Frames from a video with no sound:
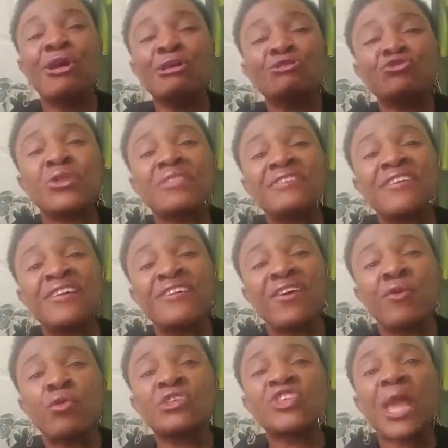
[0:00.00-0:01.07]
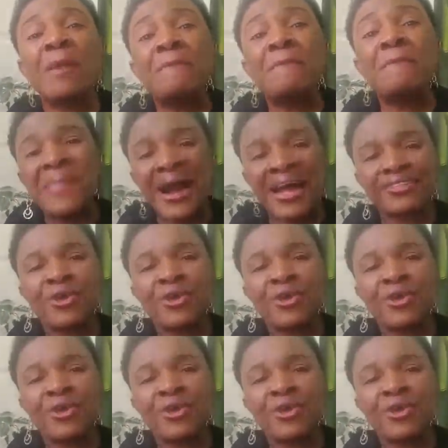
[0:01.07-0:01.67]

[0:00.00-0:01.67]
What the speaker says: to the degree which a man